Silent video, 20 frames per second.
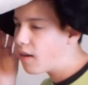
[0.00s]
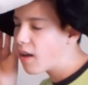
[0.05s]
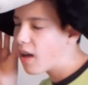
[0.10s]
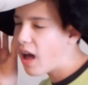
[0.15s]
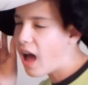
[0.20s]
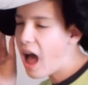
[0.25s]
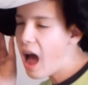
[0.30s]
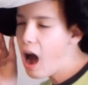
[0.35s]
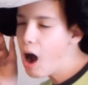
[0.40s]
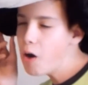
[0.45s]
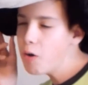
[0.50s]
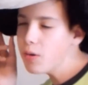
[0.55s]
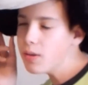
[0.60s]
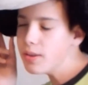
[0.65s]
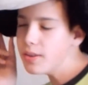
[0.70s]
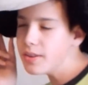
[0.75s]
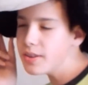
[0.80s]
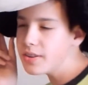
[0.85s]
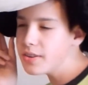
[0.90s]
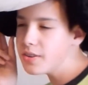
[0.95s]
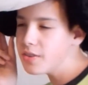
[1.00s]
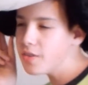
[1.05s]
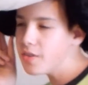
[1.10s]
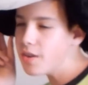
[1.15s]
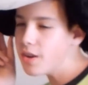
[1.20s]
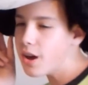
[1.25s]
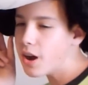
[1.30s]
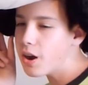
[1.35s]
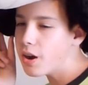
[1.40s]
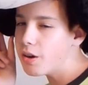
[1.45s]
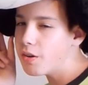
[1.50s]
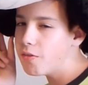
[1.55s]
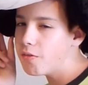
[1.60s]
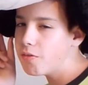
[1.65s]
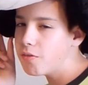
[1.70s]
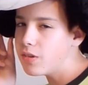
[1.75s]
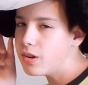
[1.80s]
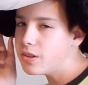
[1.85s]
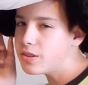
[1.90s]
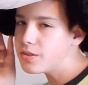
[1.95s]
How did you know it
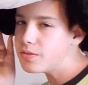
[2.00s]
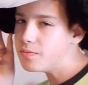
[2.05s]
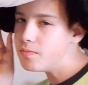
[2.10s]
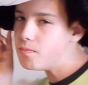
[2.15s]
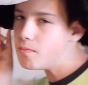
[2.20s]
was